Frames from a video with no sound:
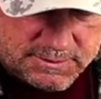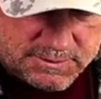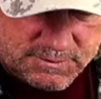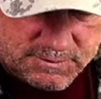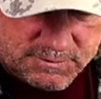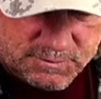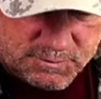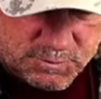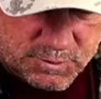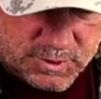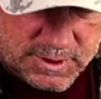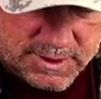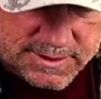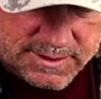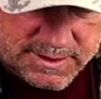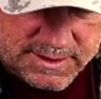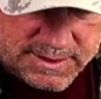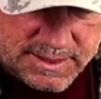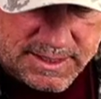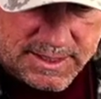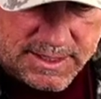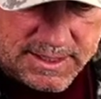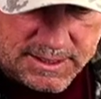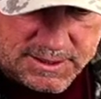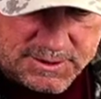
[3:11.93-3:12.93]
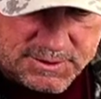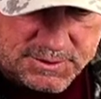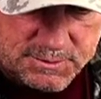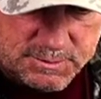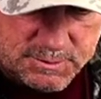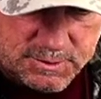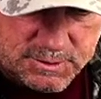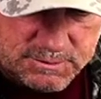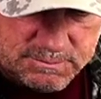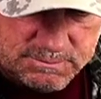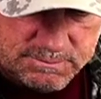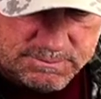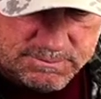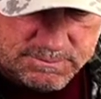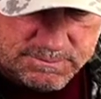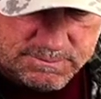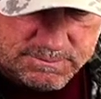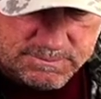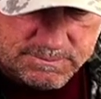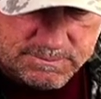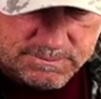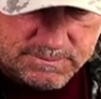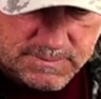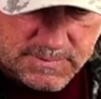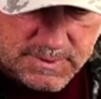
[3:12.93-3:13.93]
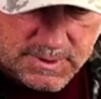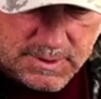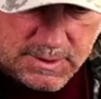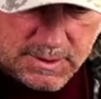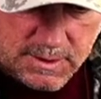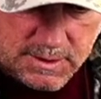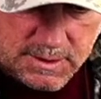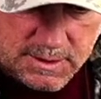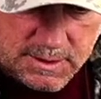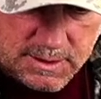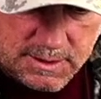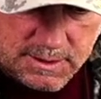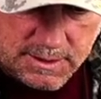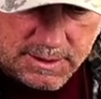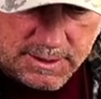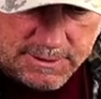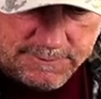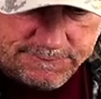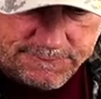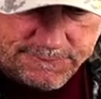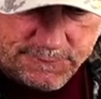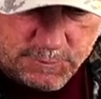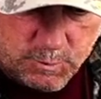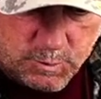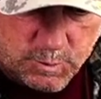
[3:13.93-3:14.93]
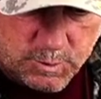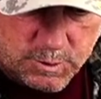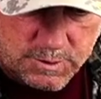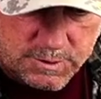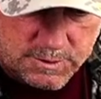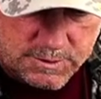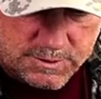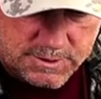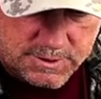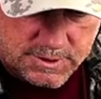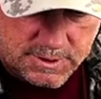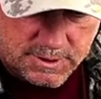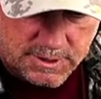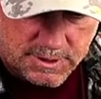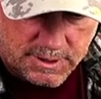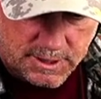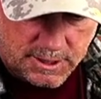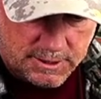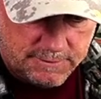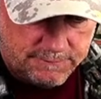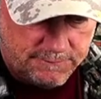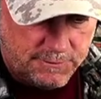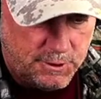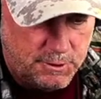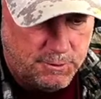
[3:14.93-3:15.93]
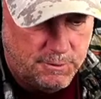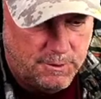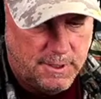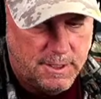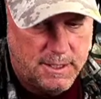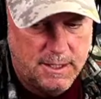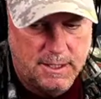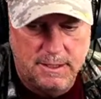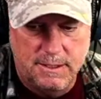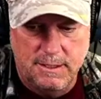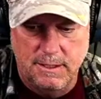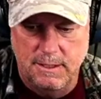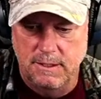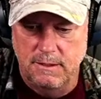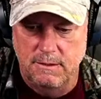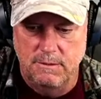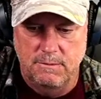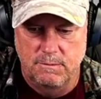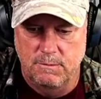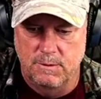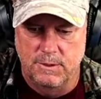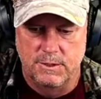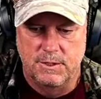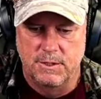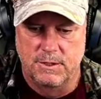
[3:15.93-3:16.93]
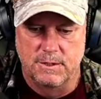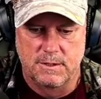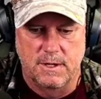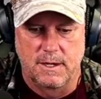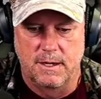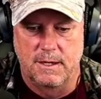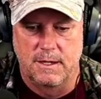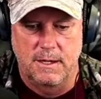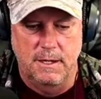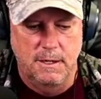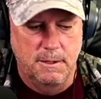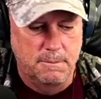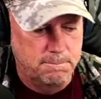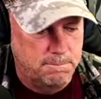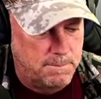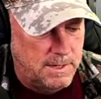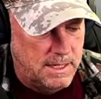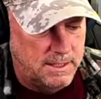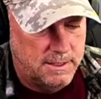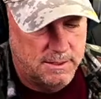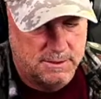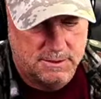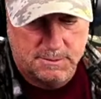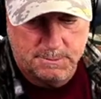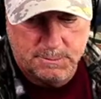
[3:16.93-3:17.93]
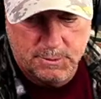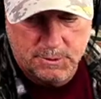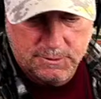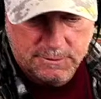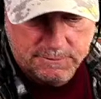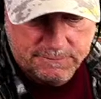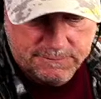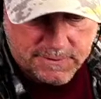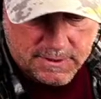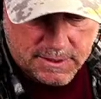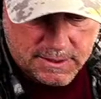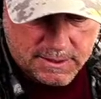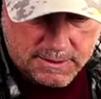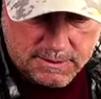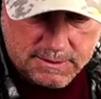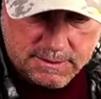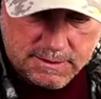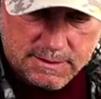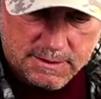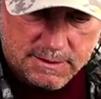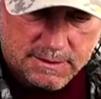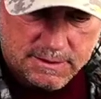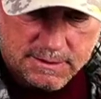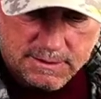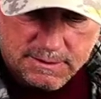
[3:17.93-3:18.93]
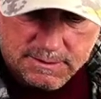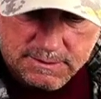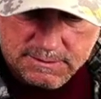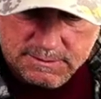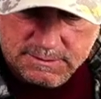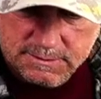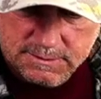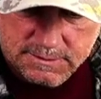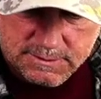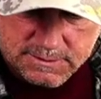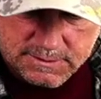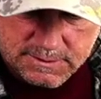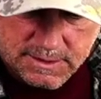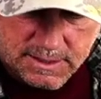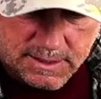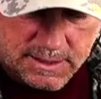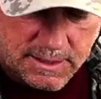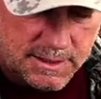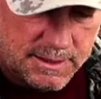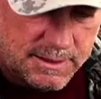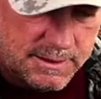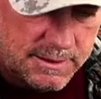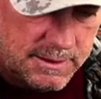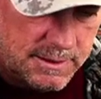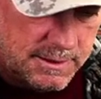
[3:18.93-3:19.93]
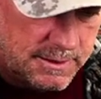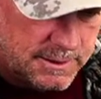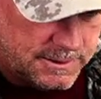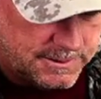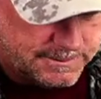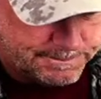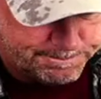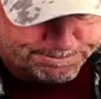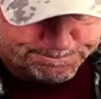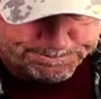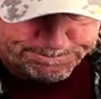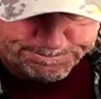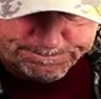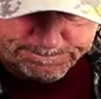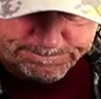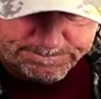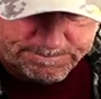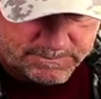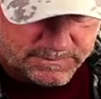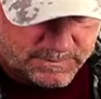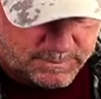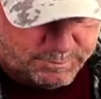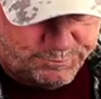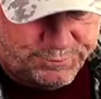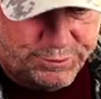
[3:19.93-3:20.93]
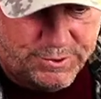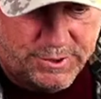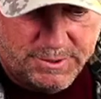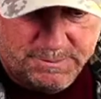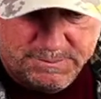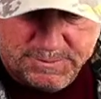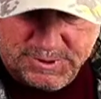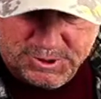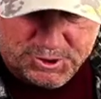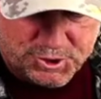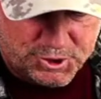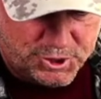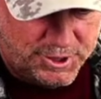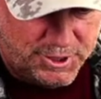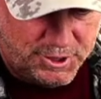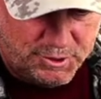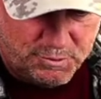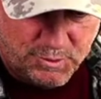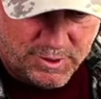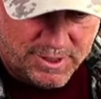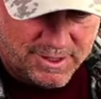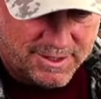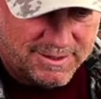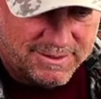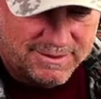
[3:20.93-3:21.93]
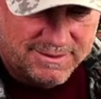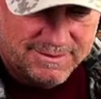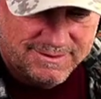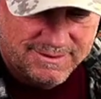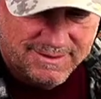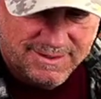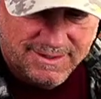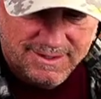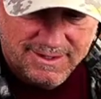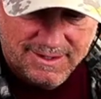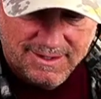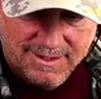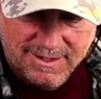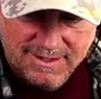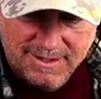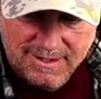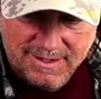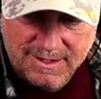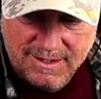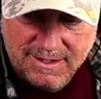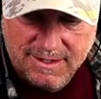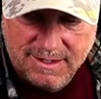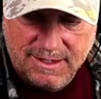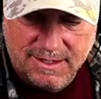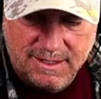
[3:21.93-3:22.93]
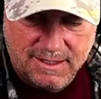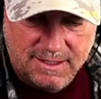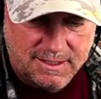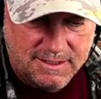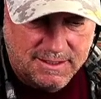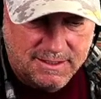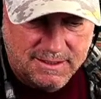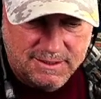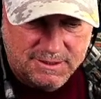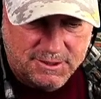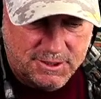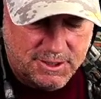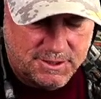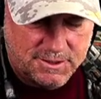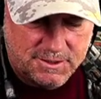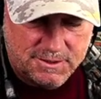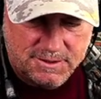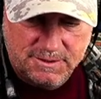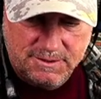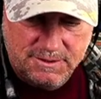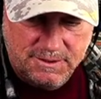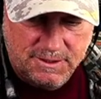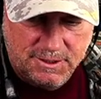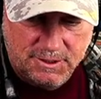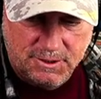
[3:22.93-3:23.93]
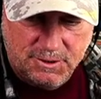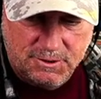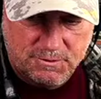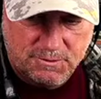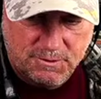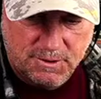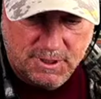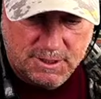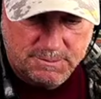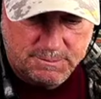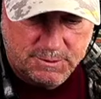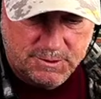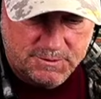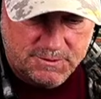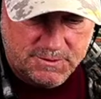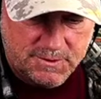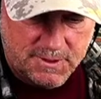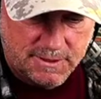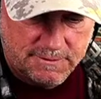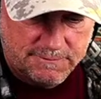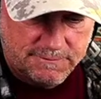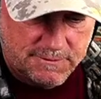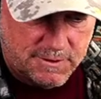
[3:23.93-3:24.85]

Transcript: run the actual Infowars interview that I did, which is like impossible to find on pretty much anywhere. Just incredible stuff